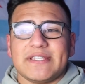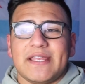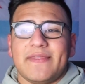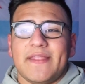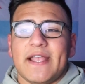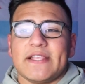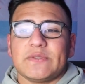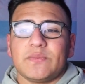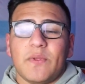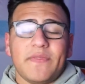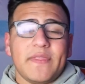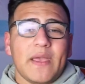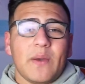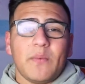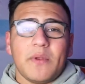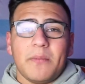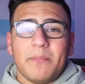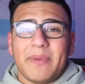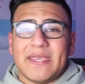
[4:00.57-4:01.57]
and that's one thing I
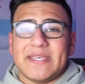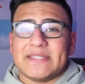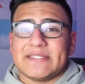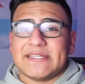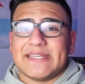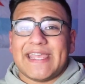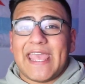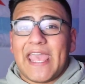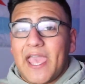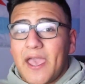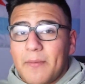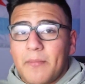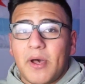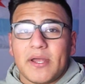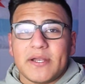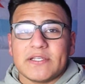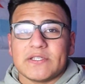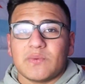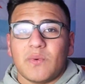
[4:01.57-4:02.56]
want to base Cam
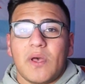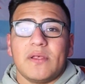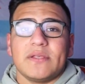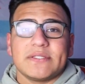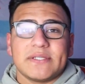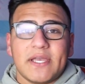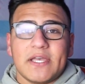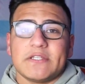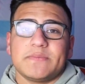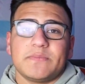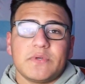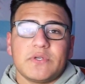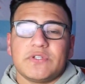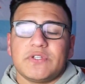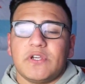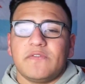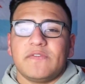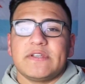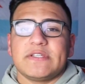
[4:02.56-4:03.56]
on as well as customer
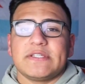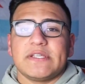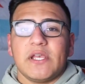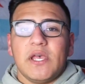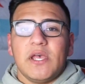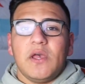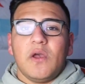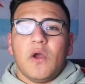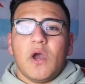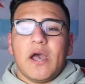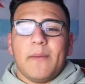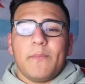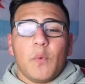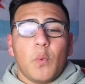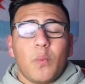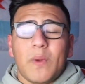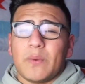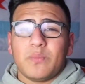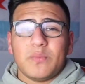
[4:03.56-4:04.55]
service. Um,
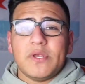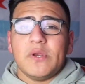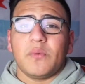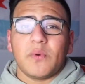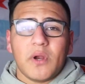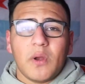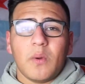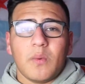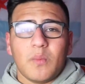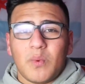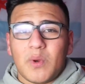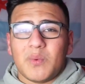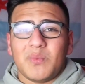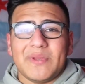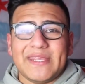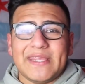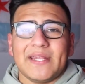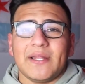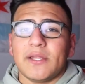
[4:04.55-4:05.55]
when we grow and when
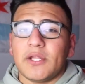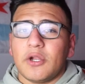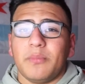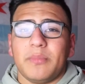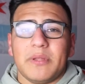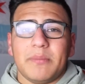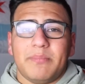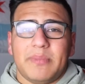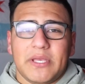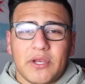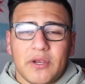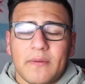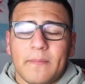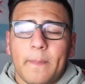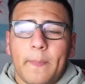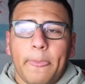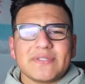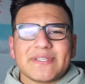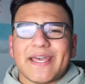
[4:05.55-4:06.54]
we get a little bit
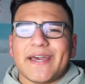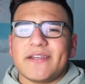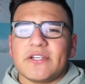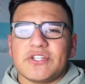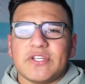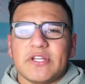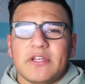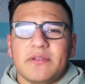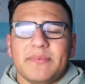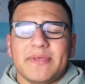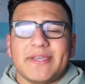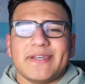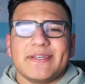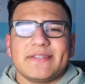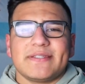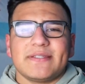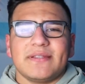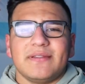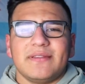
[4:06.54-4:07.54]
bigger, it's kind of shitty
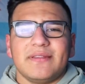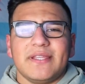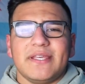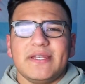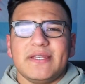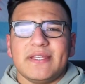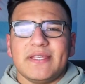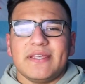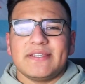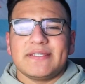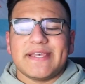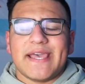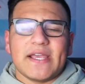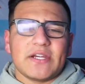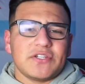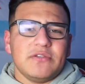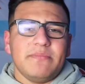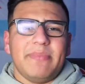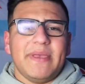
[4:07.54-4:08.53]
because Lit is
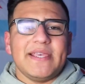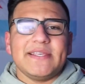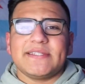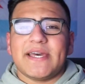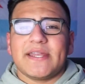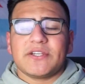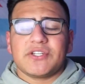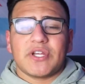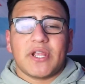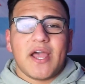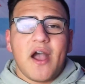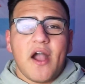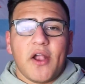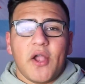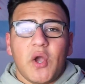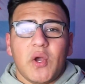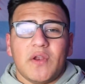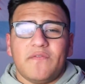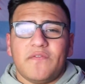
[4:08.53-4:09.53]
actually based out of
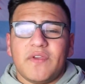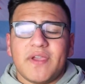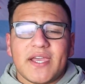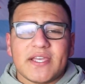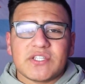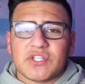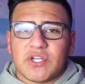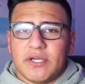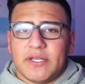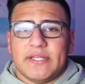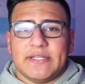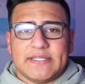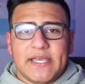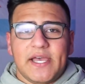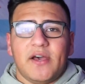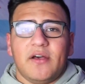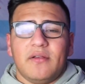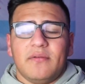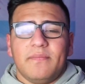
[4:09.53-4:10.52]
Chicago, and if you guys couldn't
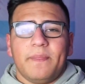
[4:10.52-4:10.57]
tell,